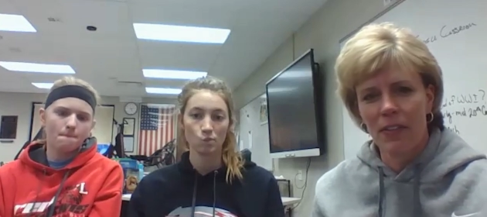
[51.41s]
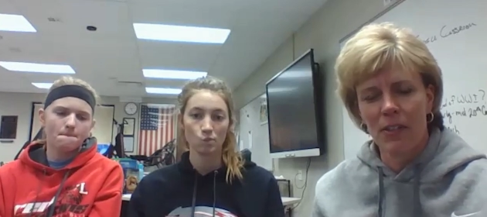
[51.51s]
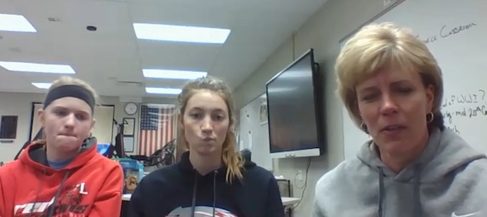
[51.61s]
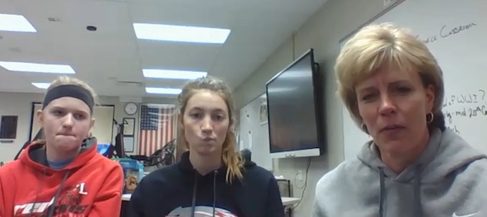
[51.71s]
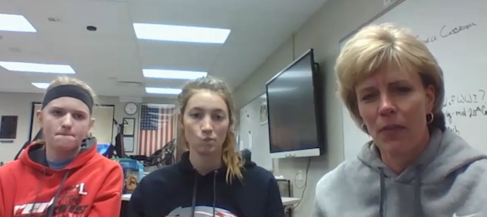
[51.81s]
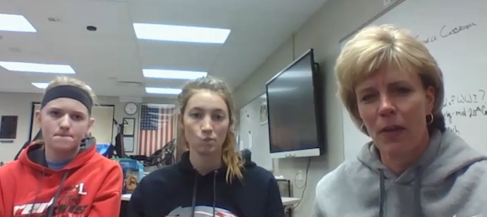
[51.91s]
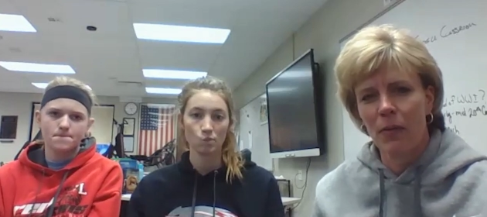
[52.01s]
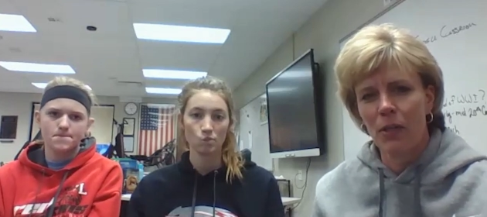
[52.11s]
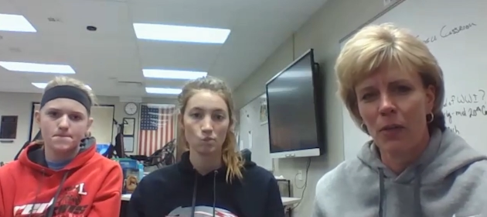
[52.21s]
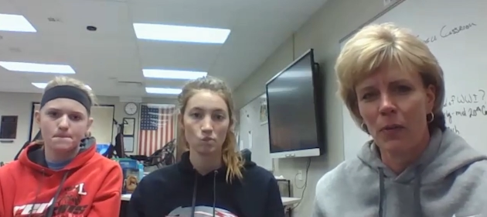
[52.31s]
Speaker 1: you know,
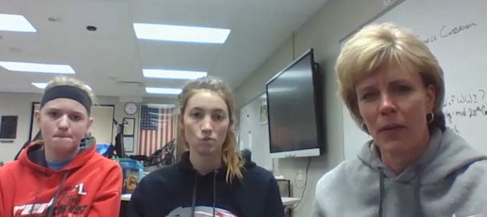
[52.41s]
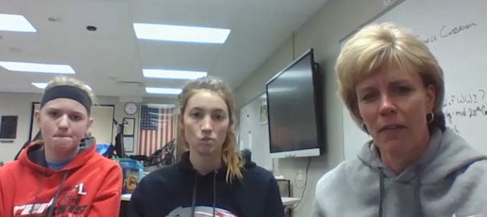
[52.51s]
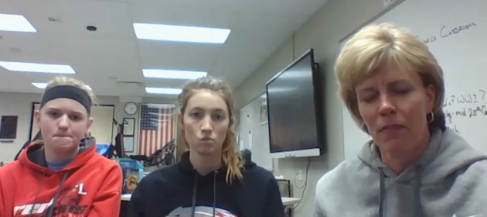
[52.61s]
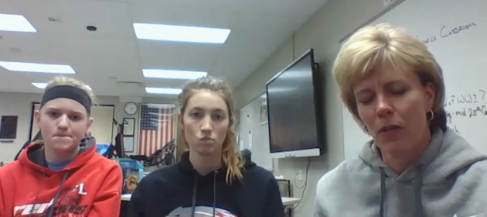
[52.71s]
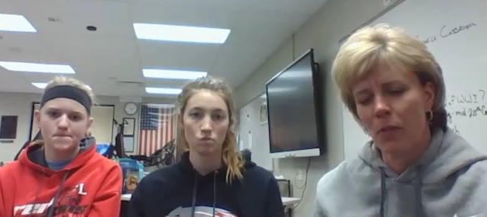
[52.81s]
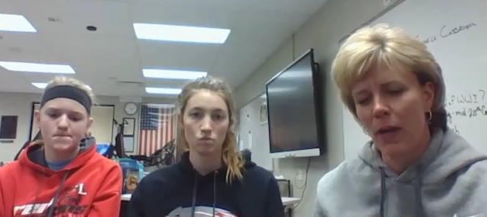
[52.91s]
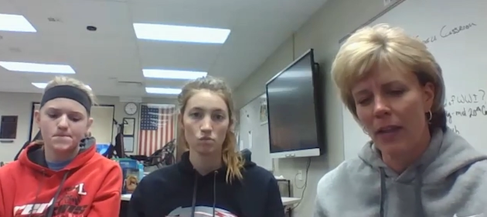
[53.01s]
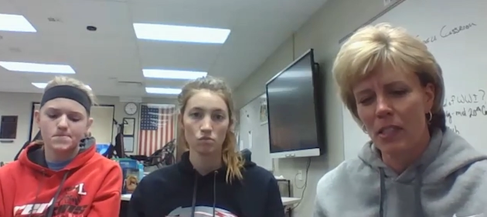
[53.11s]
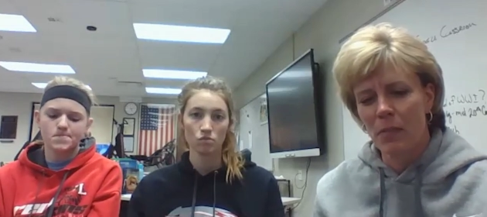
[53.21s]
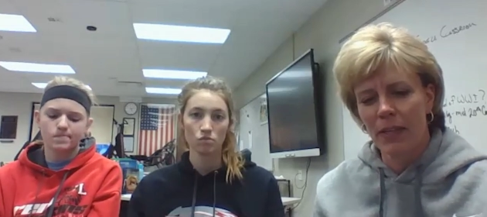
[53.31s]
that, you know, we have good
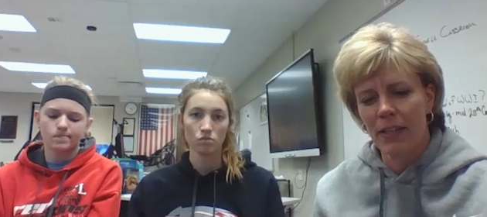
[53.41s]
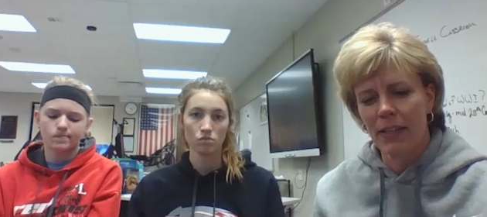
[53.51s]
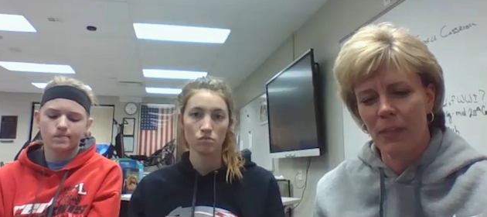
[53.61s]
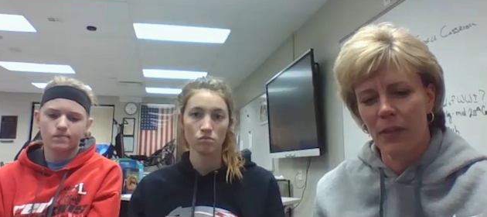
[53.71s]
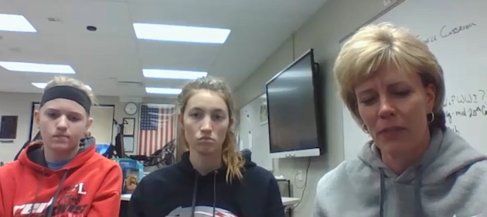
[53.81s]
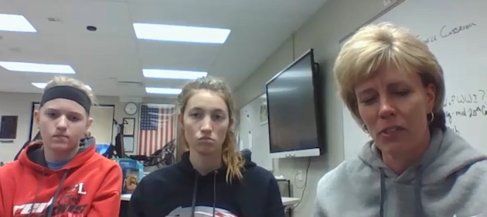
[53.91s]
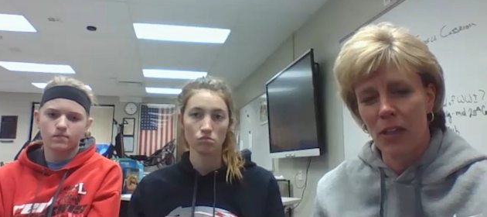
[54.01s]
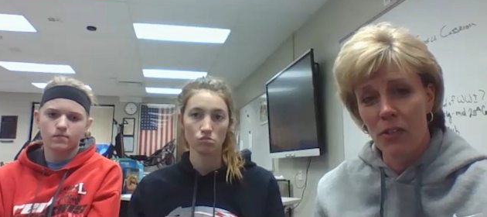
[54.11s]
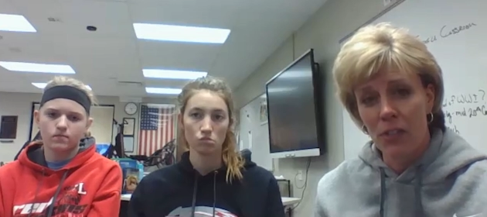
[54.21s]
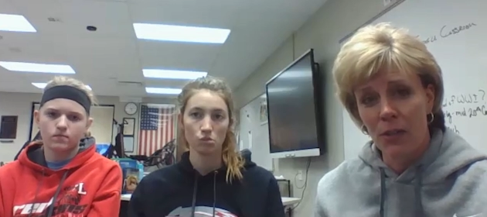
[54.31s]
practice planning and we
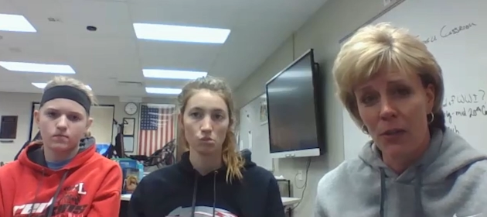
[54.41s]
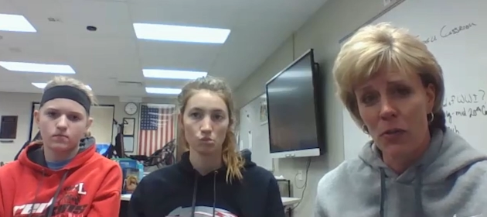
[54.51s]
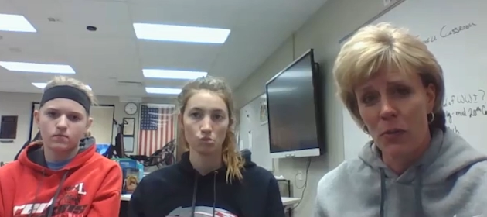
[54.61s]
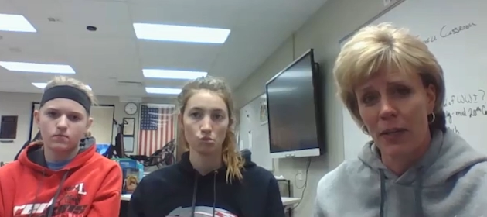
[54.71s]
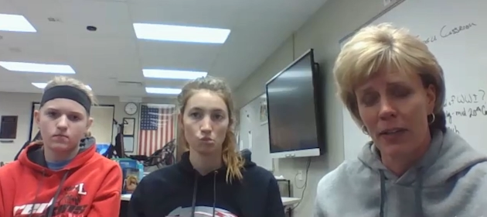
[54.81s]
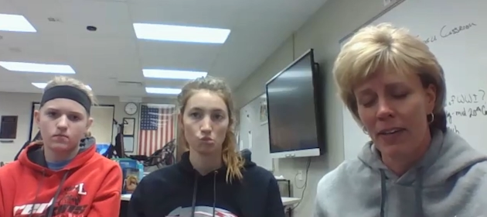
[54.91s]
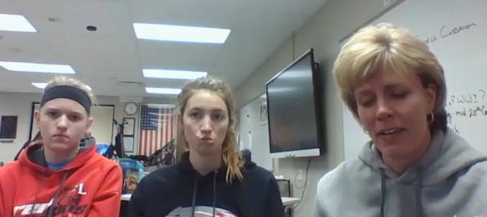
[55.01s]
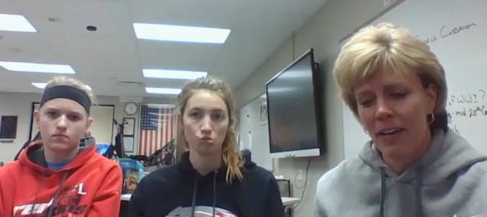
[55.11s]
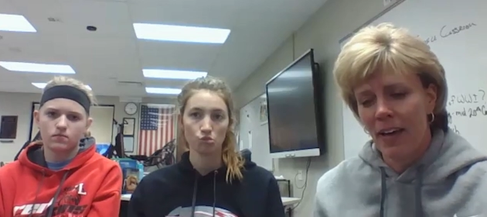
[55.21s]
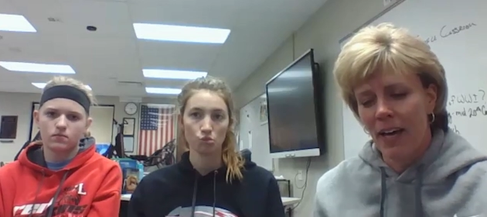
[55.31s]
challenge our girls and we
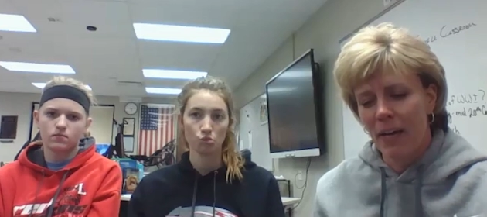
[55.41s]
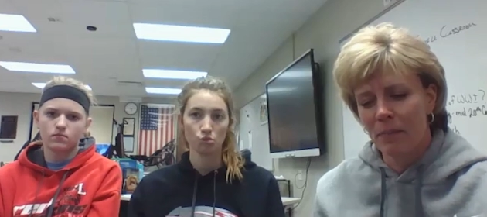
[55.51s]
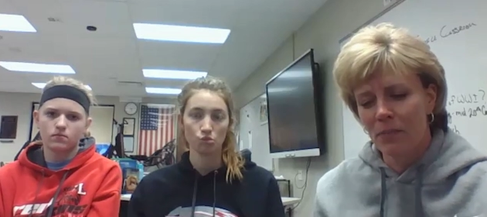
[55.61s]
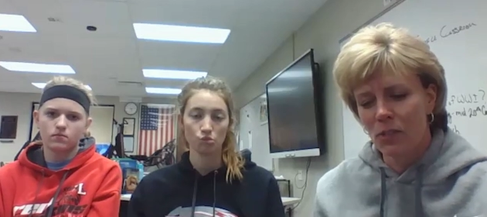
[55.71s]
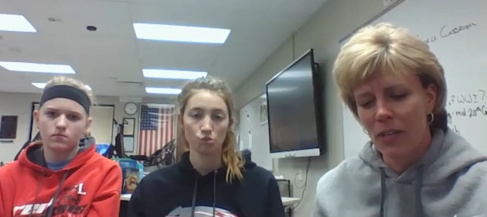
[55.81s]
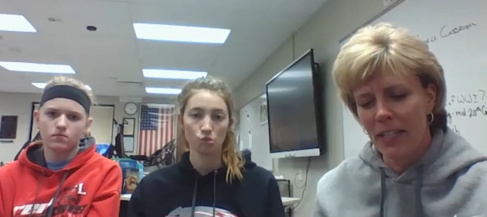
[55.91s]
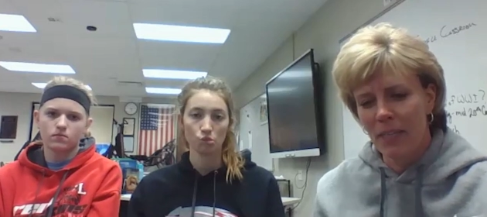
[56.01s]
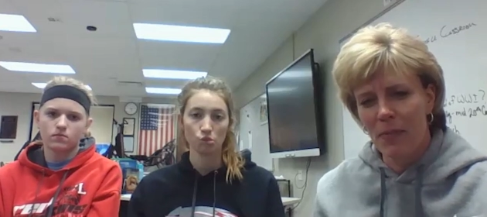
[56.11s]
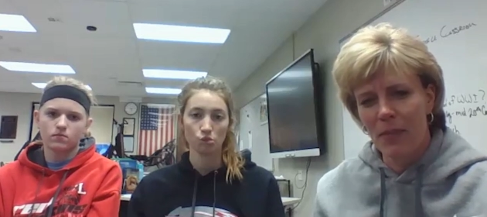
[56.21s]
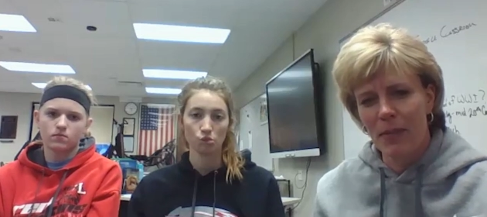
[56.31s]
um, try to
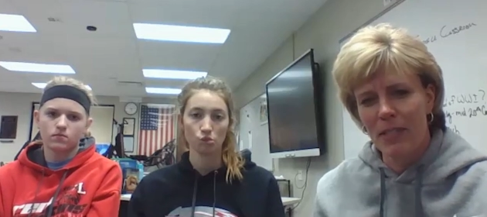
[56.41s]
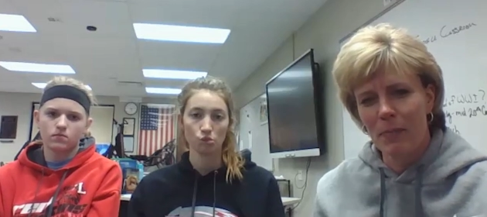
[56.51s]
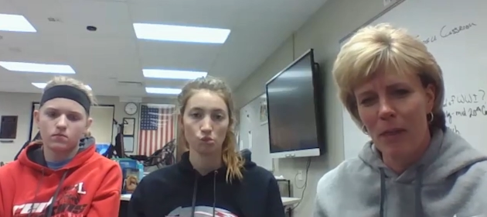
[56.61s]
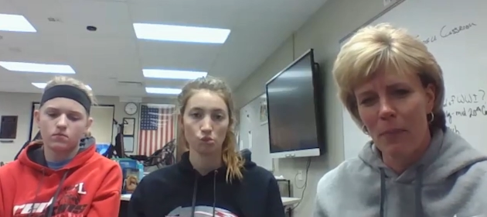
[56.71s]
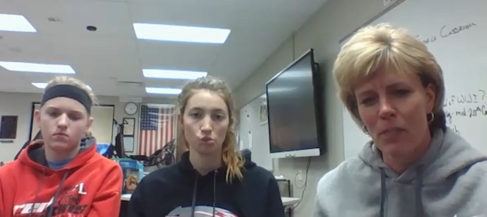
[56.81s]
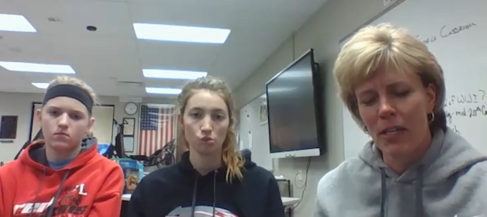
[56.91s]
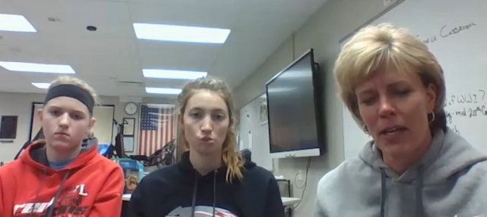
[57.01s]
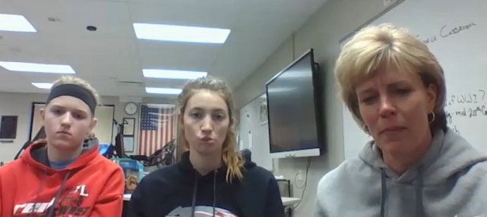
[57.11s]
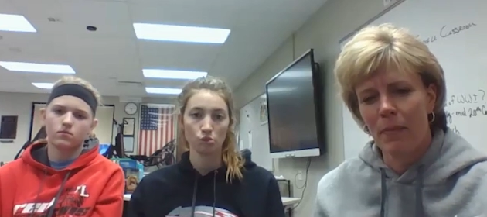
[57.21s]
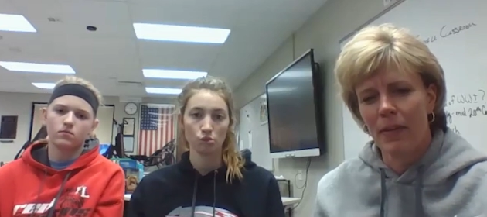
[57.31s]
keep them in tip top
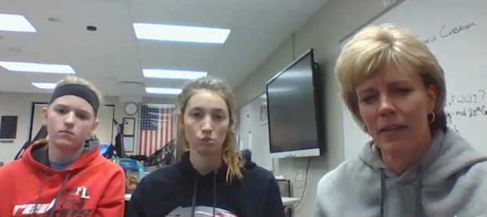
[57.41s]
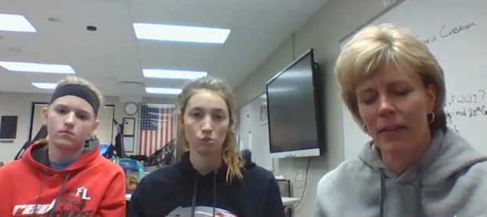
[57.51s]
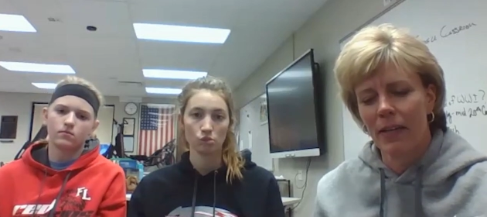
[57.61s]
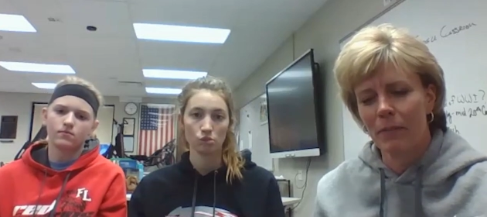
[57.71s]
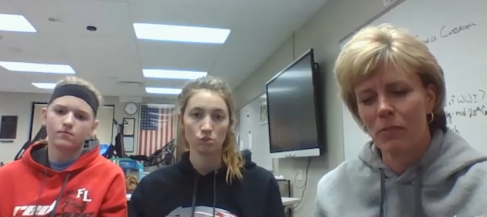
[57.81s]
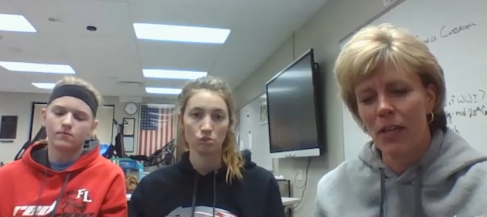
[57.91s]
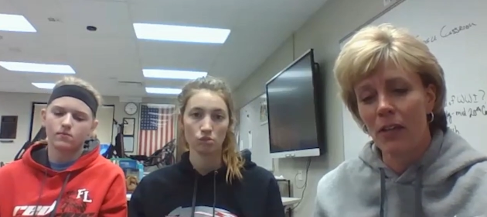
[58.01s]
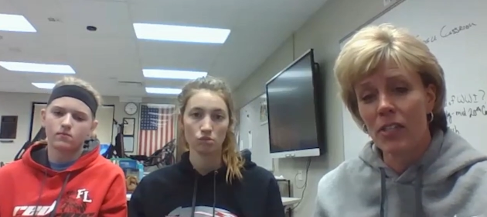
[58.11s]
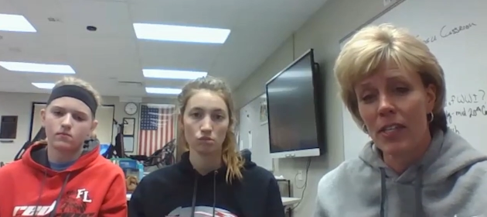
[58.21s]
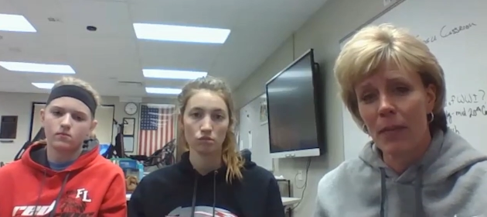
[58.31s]
shape and um,
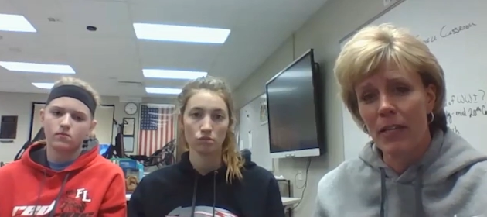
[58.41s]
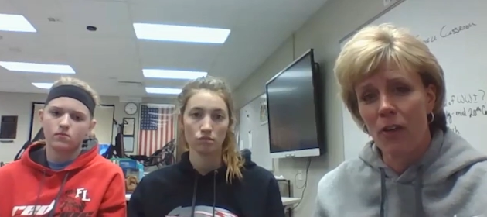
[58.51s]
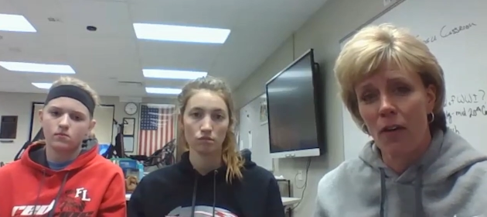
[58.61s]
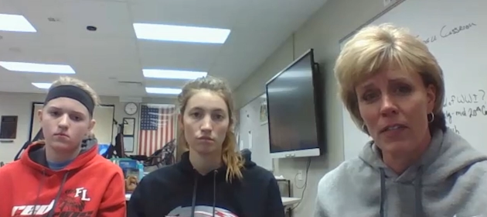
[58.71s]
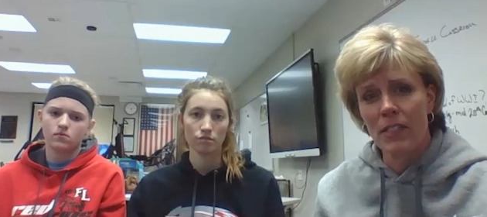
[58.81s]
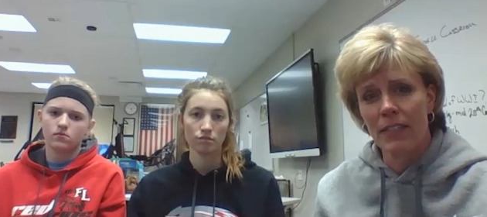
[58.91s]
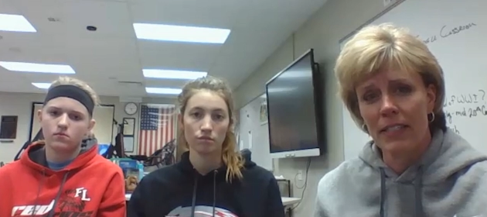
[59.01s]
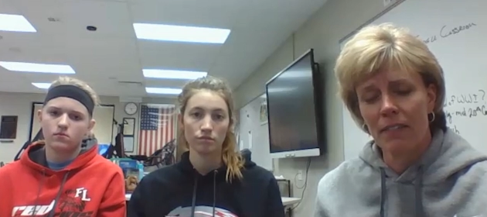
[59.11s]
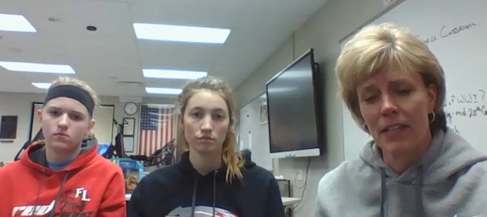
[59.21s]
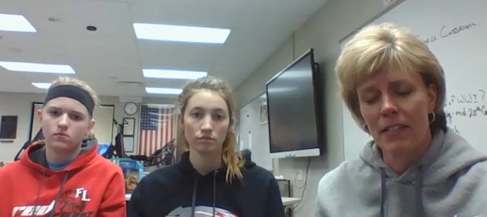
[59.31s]
challenge them as offensively and
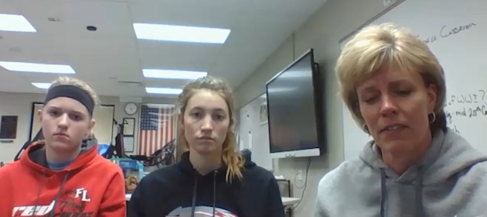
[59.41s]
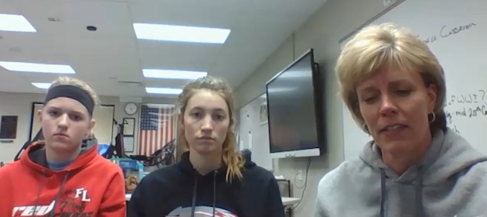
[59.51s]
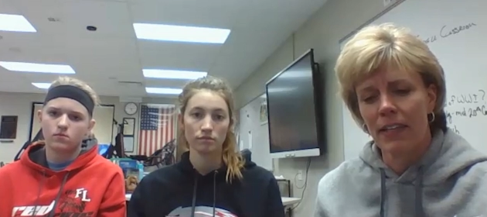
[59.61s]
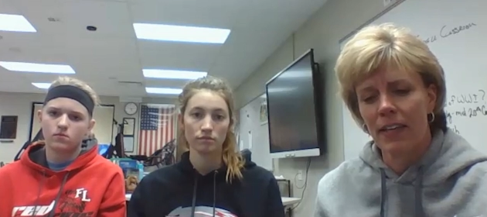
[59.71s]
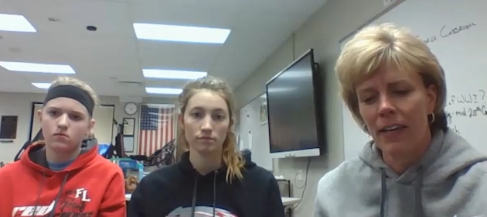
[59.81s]
defensively.